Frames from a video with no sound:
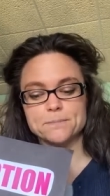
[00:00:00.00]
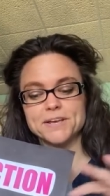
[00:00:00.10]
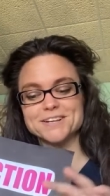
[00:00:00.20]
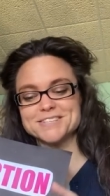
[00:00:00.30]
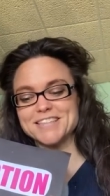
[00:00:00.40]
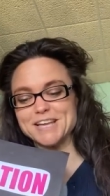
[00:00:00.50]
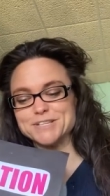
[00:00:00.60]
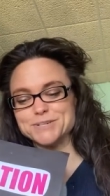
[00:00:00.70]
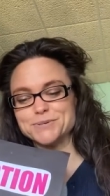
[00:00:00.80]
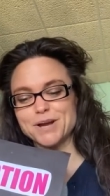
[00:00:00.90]
because they
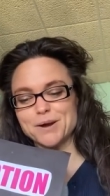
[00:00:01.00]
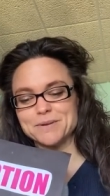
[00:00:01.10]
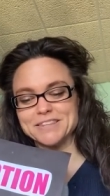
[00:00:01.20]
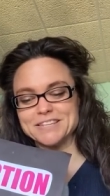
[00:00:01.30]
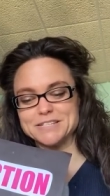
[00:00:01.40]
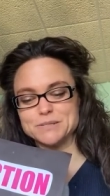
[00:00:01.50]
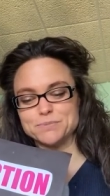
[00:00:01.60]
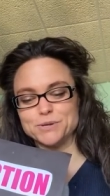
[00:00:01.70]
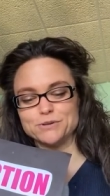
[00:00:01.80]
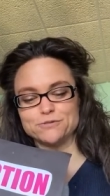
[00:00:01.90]
do come in these
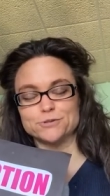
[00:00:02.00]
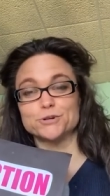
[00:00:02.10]
beautiful